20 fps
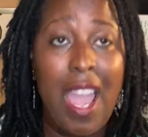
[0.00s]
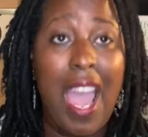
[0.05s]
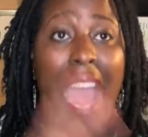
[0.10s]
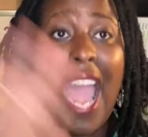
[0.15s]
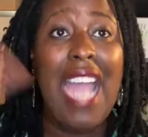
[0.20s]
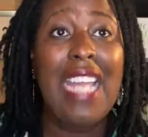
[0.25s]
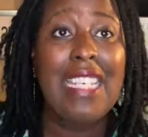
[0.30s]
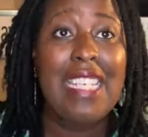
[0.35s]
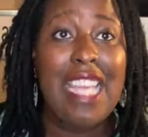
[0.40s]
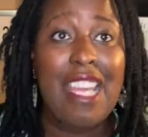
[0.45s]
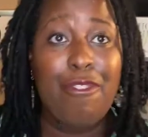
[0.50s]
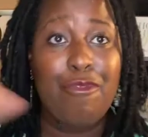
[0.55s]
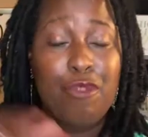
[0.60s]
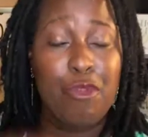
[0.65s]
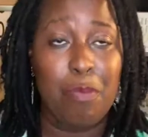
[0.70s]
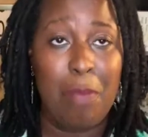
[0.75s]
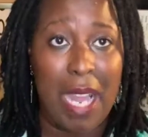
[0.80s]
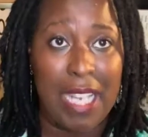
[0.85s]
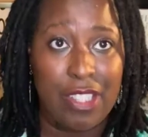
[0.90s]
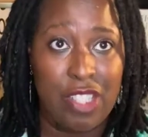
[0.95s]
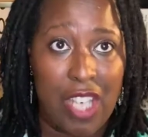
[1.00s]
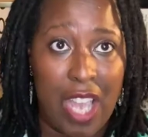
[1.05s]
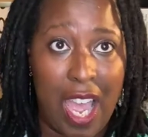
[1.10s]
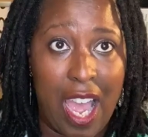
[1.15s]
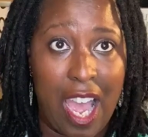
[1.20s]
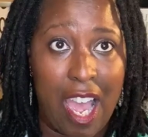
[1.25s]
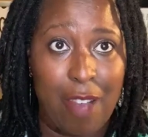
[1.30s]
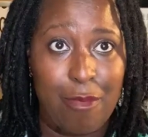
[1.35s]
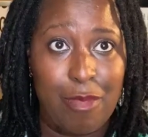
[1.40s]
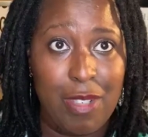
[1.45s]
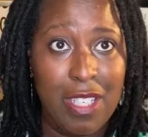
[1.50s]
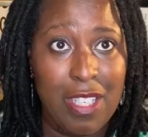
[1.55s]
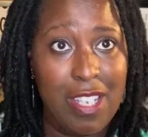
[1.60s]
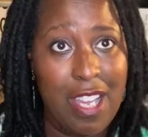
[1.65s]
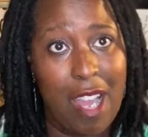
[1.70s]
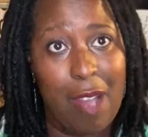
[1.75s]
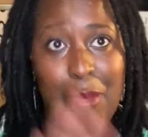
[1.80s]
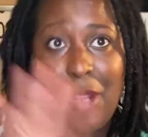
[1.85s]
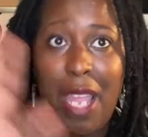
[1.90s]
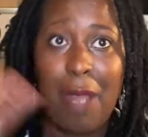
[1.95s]
I left my job.
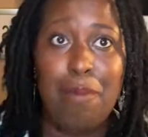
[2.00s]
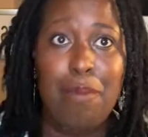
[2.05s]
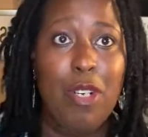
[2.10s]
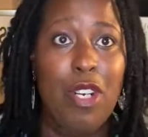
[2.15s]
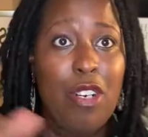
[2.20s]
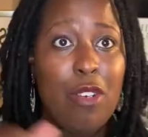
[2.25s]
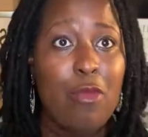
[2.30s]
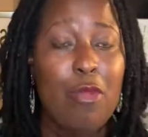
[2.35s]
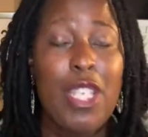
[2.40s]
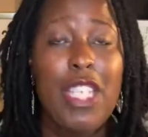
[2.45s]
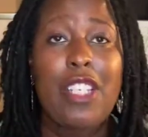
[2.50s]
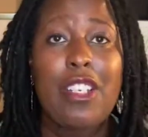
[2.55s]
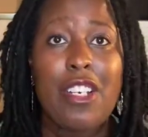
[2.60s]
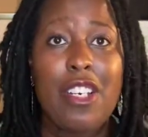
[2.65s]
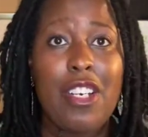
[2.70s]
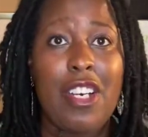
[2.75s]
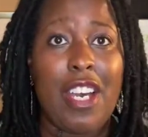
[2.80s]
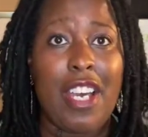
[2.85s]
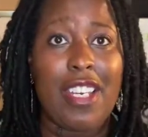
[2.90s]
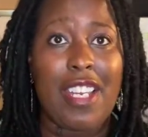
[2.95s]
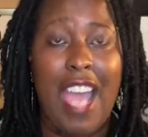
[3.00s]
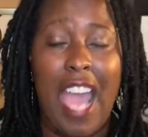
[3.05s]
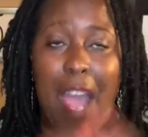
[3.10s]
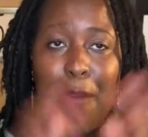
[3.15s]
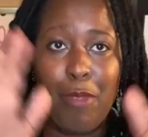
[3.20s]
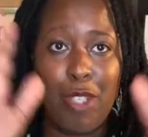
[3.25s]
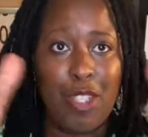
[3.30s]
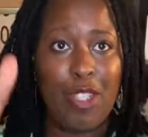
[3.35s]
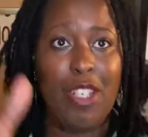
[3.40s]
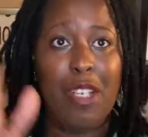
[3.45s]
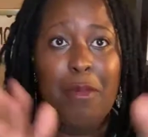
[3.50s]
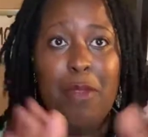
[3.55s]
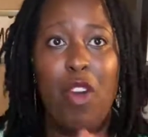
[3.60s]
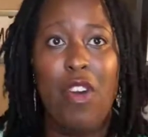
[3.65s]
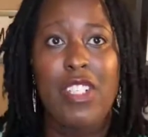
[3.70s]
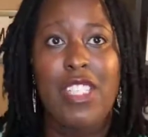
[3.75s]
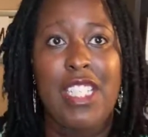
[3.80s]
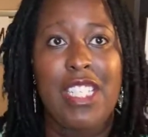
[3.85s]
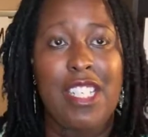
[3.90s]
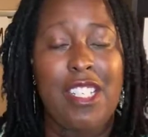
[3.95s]
I'm like, boom, we good. I'm going to come
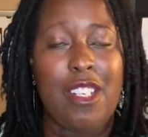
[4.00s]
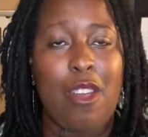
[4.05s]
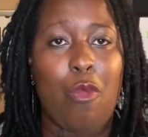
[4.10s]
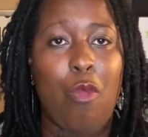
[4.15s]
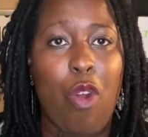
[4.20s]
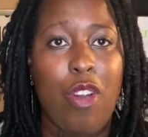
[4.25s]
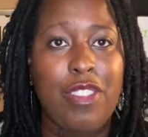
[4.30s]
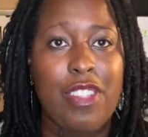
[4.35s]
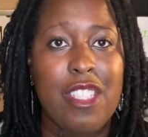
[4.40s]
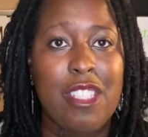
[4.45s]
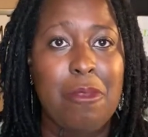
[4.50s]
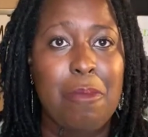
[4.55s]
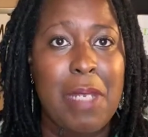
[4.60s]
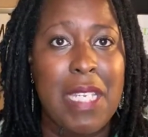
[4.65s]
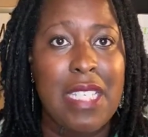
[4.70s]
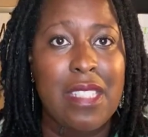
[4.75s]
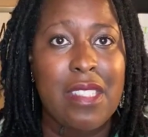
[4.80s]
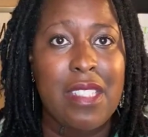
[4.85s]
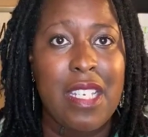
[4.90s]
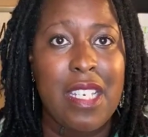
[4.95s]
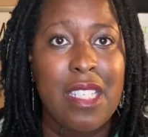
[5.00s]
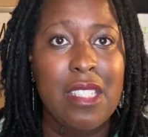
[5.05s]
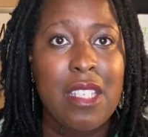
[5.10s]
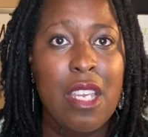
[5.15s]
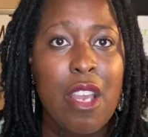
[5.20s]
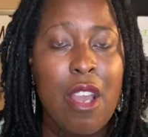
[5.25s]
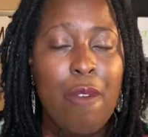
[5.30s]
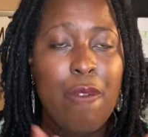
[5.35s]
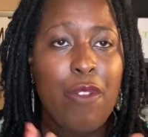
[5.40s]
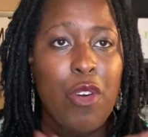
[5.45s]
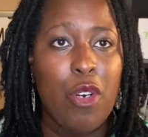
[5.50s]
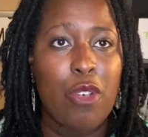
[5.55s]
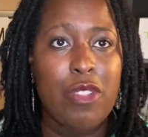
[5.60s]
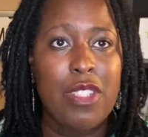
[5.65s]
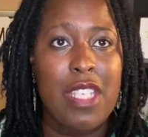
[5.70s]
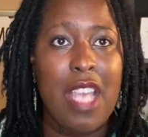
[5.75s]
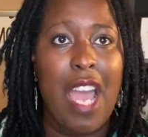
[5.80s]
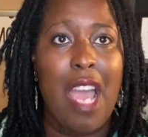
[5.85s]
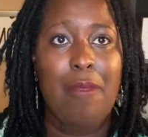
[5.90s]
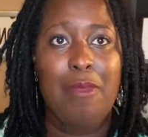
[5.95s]
on in and work this business full
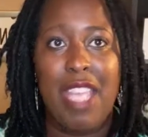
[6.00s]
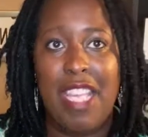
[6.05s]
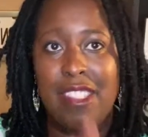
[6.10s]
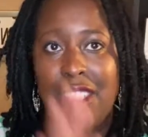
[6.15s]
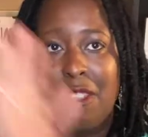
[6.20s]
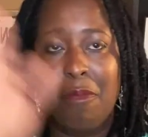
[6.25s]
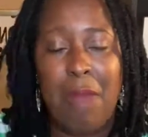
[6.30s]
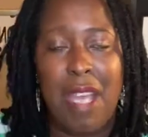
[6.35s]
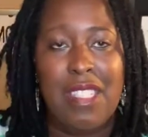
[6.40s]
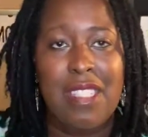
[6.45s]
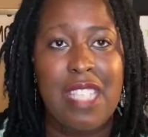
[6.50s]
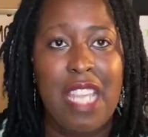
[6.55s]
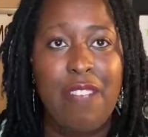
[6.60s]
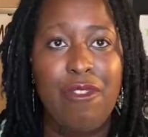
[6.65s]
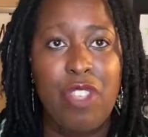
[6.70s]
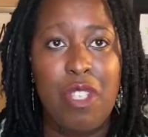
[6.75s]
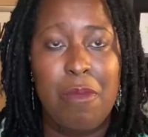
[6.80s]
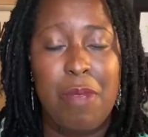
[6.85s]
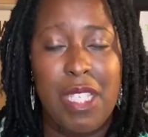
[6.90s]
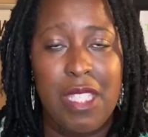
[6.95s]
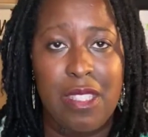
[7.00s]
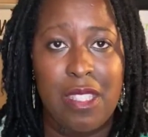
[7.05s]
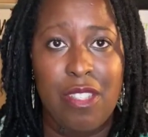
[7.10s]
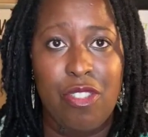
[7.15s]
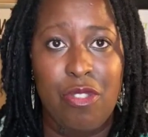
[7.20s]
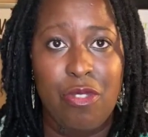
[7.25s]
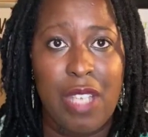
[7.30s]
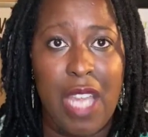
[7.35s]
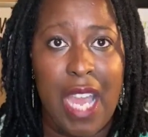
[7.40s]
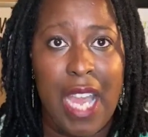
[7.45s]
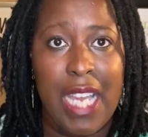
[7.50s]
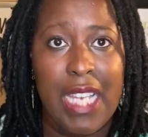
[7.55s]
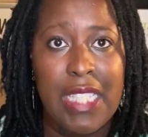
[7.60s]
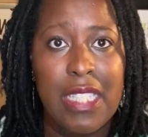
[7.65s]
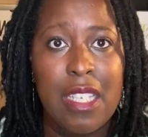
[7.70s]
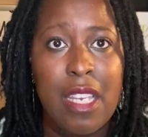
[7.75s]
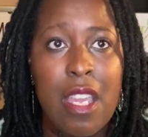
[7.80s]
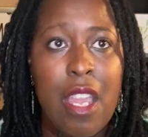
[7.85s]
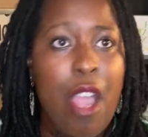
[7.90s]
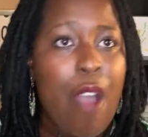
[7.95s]
time. That's in my safety business, you guys.
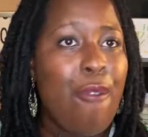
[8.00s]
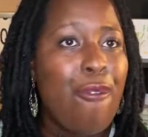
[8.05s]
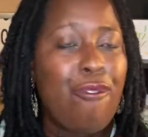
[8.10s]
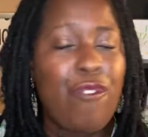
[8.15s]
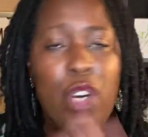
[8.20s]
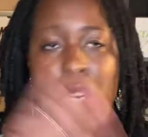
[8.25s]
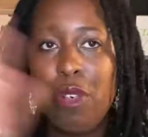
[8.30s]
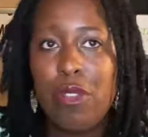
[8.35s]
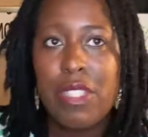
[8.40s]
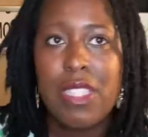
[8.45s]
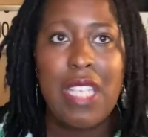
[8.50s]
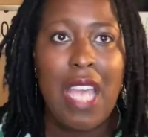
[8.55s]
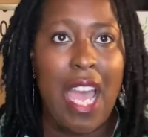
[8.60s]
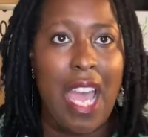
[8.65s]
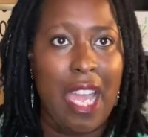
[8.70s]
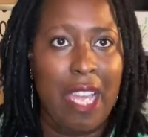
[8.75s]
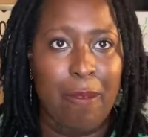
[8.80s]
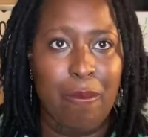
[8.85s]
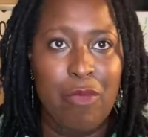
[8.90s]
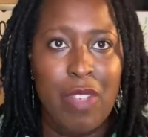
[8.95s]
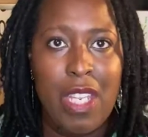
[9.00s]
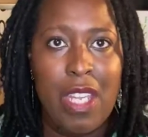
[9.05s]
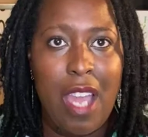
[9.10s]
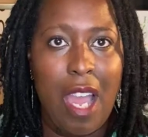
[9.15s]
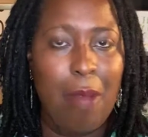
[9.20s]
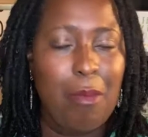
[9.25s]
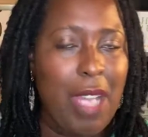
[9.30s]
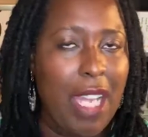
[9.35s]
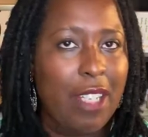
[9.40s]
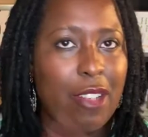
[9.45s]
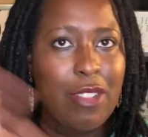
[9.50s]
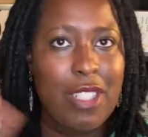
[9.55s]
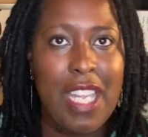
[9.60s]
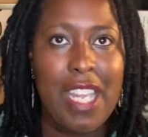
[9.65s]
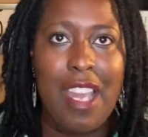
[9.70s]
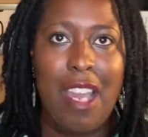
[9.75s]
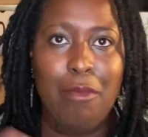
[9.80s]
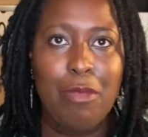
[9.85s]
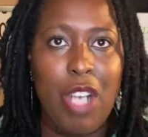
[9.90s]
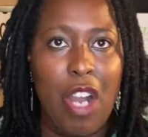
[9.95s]
Full time. I'm like, okay,
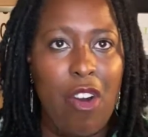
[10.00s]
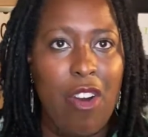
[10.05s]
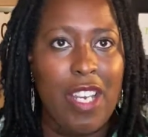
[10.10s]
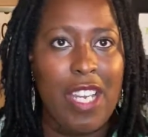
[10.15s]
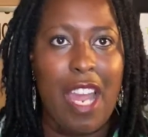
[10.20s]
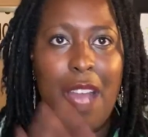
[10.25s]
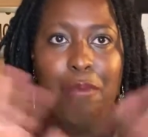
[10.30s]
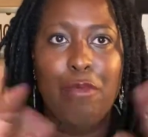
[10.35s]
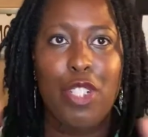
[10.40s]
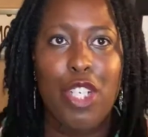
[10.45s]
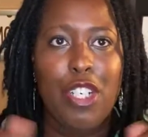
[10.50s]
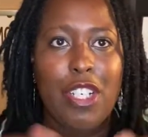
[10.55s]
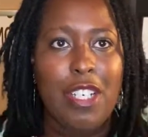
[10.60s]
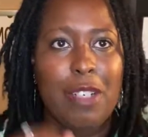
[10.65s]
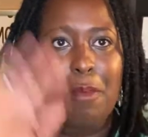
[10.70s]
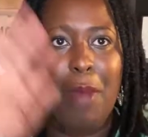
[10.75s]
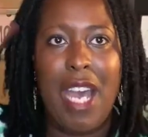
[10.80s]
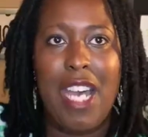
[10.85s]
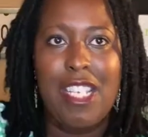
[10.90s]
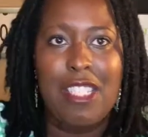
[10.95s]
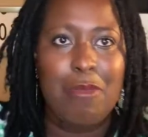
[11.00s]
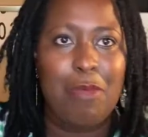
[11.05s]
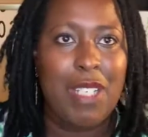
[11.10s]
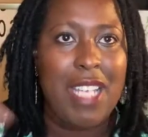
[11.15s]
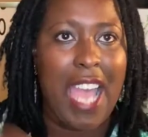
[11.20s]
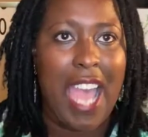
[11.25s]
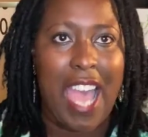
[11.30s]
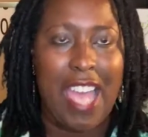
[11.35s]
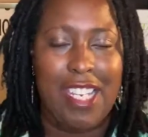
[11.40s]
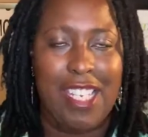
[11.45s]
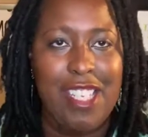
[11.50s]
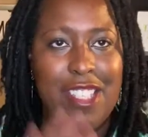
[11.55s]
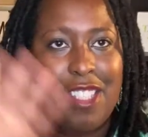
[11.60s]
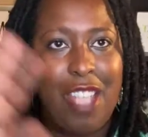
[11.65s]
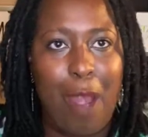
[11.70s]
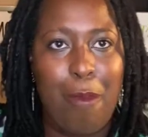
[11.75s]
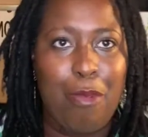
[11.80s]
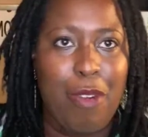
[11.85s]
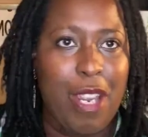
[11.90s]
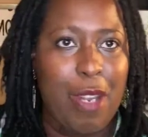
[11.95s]
I'm going. I'm good. My husband got it. He's
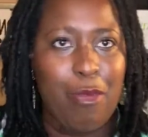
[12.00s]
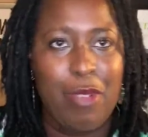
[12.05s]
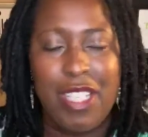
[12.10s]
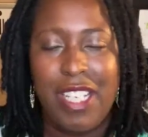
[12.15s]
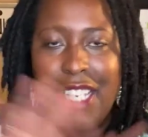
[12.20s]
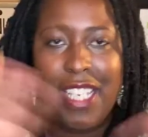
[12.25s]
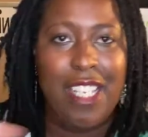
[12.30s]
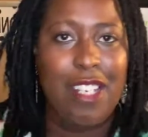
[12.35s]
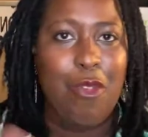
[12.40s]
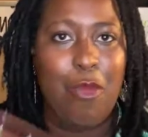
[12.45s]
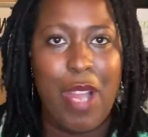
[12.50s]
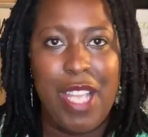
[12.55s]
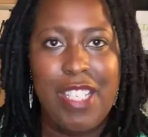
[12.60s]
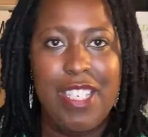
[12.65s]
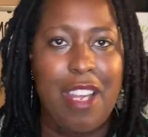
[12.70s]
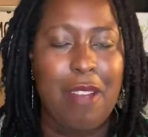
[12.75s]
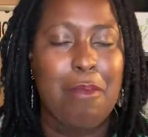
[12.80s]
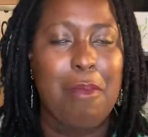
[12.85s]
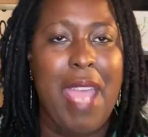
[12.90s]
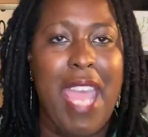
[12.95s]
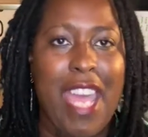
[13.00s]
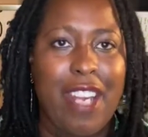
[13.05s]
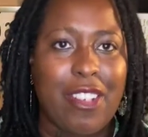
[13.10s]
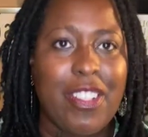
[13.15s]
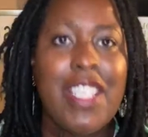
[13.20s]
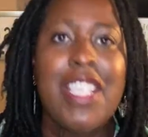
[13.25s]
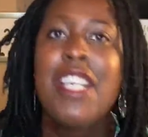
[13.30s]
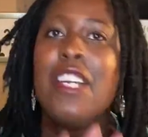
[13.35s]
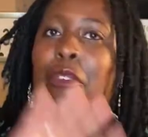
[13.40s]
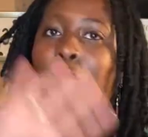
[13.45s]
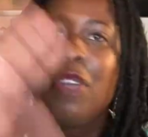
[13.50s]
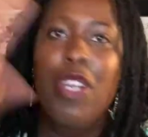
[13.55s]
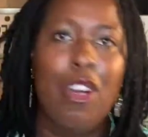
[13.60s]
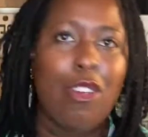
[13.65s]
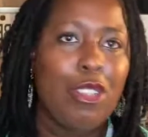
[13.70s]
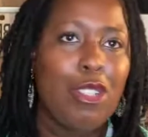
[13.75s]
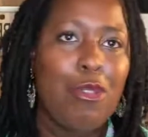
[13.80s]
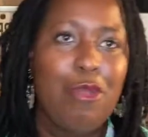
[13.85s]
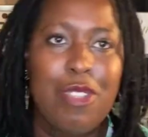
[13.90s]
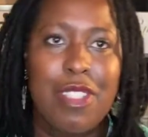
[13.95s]
our breadwinner anyway. It doesn't matter. We're
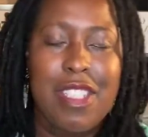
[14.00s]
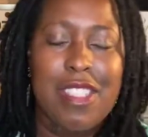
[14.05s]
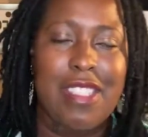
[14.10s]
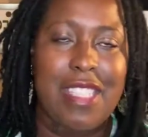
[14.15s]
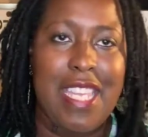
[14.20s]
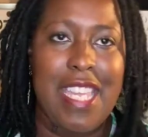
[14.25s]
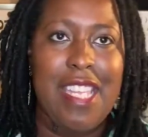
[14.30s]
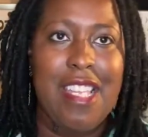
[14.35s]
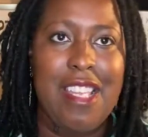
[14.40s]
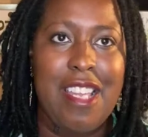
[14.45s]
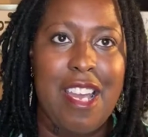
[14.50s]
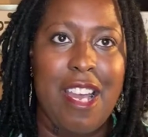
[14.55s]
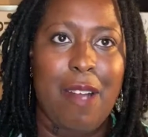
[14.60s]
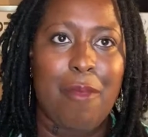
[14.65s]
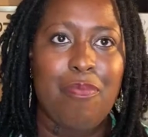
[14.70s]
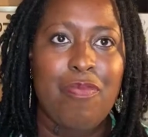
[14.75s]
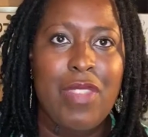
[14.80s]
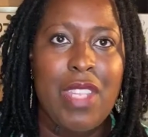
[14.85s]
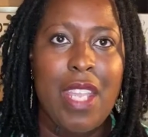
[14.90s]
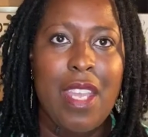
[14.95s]
going to lose this income.